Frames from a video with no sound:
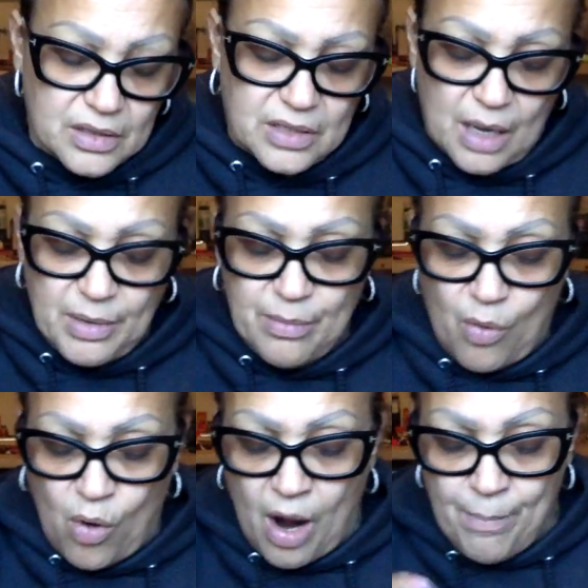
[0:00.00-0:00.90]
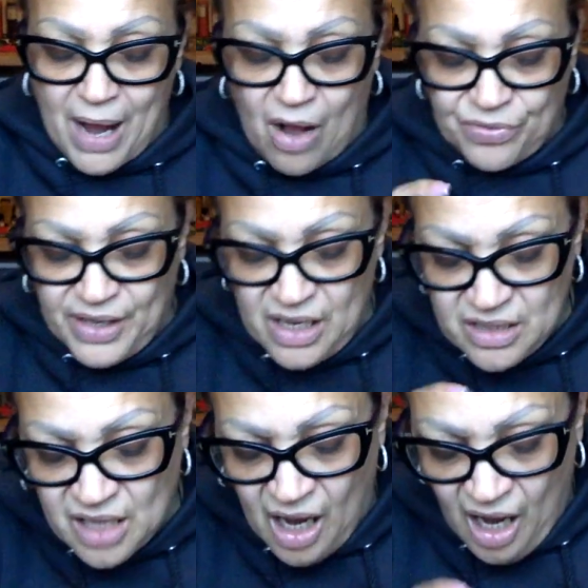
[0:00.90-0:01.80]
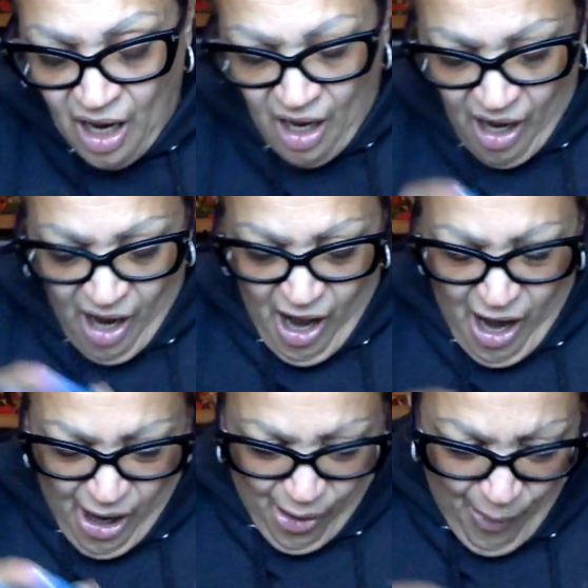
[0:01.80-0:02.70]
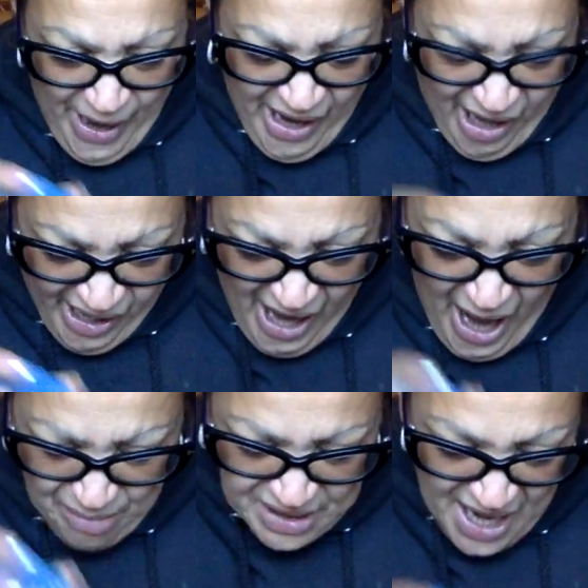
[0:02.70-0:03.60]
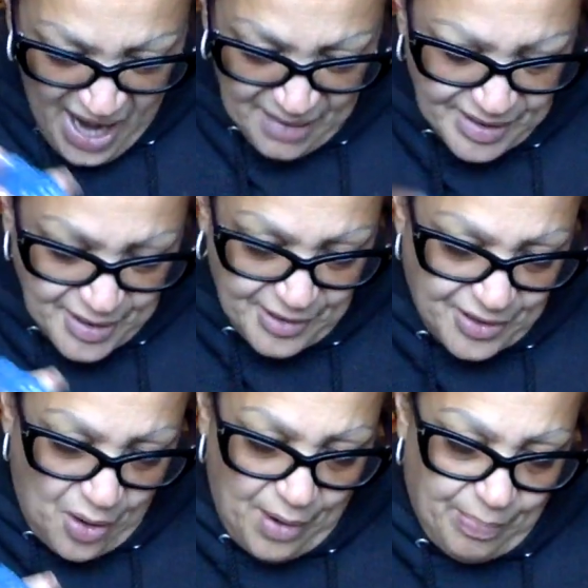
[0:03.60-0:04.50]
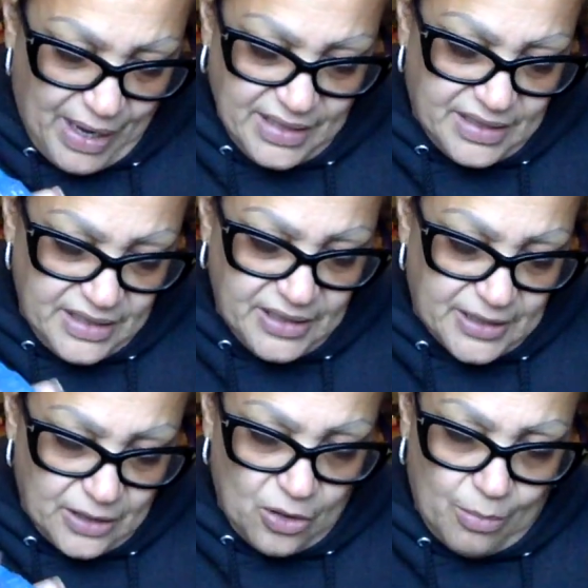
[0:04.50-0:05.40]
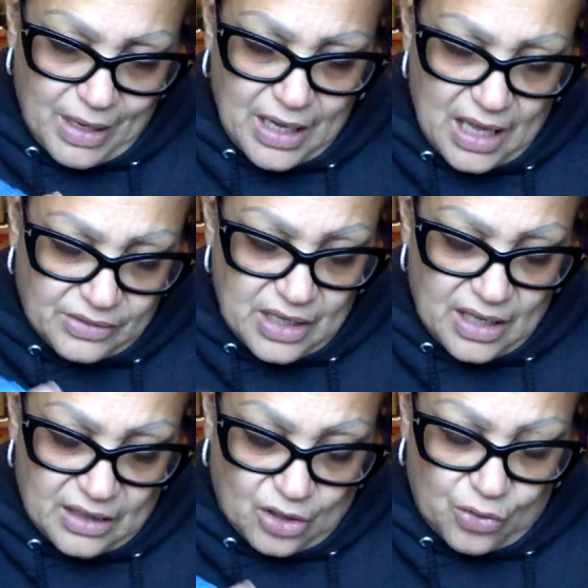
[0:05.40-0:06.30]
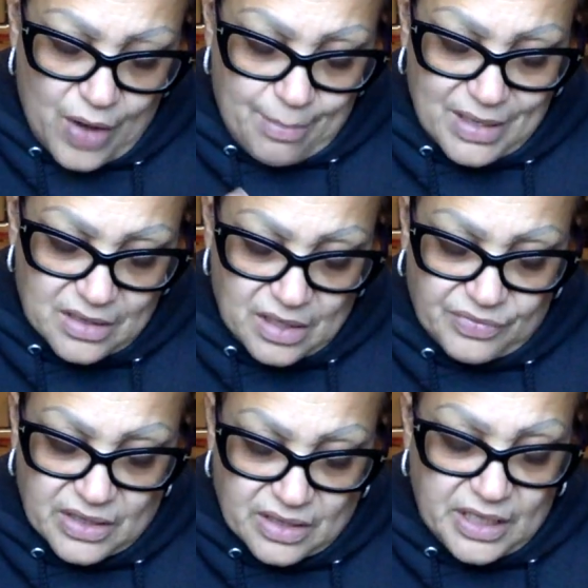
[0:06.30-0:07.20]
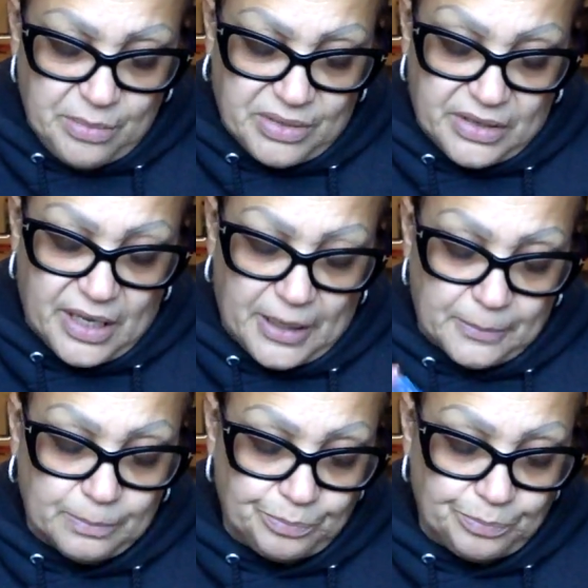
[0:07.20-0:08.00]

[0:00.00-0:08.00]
Tell me more about this Queen of Cups. I'm so sorry, Pisces. Oh my God, I think I am gonna cry myself to sleep today.